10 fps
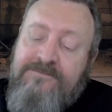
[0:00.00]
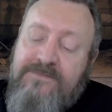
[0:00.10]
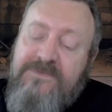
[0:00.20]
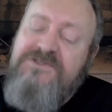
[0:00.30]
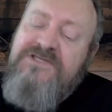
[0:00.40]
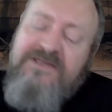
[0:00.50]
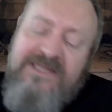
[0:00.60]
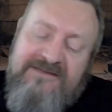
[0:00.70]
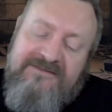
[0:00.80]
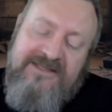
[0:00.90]
Which,
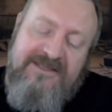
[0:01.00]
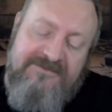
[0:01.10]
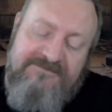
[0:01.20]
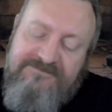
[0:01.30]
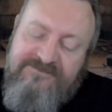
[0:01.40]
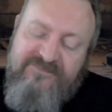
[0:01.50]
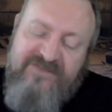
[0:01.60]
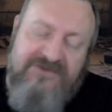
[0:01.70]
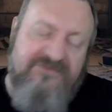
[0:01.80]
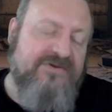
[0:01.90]
again, they are
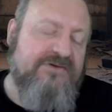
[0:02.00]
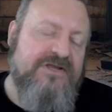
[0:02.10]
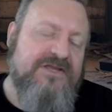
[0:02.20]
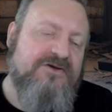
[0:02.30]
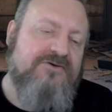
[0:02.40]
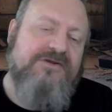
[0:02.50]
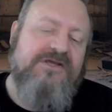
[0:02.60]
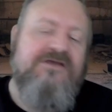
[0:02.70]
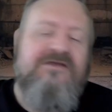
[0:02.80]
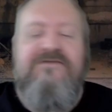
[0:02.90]
very, very
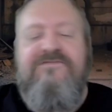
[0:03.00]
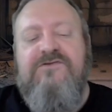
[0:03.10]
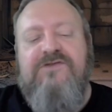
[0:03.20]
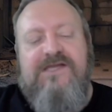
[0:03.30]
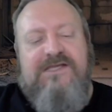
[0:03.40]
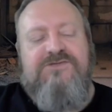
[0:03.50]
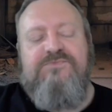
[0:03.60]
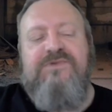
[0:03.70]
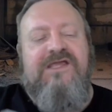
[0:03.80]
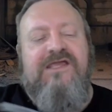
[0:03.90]
iconic if you like to
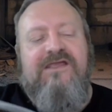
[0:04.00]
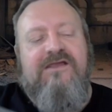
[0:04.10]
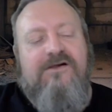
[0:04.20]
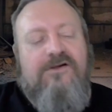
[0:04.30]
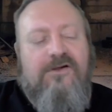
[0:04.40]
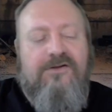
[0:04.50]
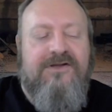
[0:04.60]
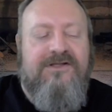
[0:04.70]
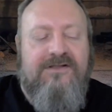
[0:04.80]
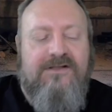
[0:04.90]
play
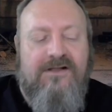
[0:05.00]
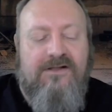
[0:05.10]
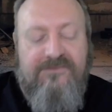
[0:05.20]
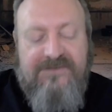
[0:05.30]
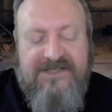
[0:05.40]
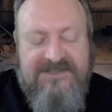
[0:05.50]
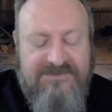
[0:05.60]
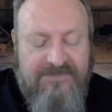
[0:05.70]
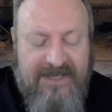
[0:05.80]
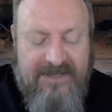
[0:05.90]
on
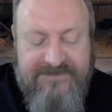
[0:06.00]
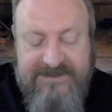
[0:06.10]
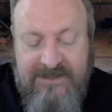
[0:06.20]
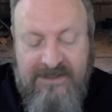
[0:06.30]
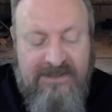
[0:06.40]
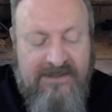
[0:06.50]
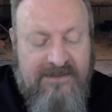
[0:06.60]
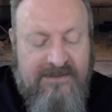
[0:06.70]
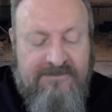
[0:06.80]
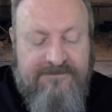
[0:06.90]
desert maps.
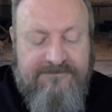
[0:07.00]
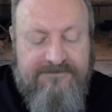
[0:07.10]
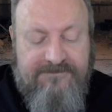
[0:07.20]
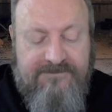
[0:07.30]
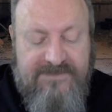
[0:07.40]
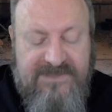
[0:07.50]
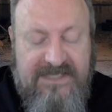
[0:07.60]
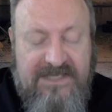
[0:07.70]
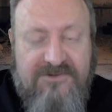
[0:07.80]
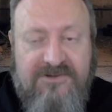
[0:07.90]

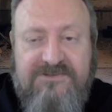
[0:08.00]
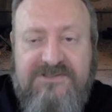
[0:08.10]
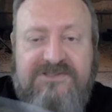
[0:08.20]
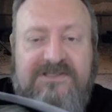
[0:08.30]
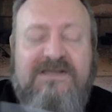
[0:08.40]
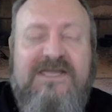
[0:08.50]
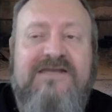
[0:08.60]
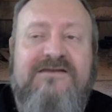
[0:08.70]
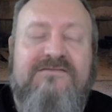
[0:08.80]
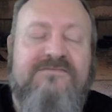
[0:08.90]
They are not,
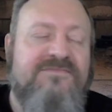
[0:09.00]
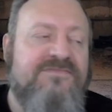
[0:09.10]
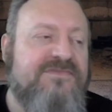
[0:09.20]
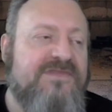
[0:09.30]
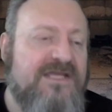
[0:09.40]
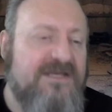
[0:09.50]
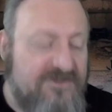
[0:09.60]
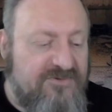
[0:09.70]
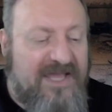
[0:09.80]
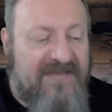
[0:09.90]
again, they
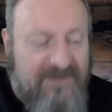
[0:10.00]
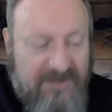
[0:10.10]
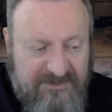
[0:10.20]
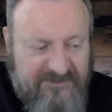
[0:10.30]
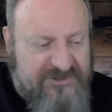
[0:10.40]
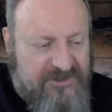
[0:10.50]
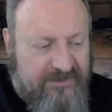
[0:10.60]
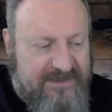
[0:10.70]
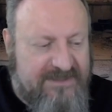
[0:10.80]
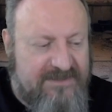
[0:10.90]
do have a lot of
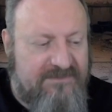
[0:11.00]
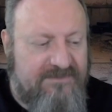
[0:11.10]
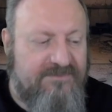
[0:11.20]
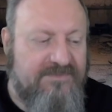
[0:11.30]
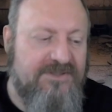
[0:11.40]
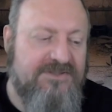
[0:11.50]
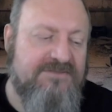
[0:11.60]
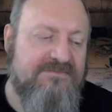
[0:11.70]
shots, but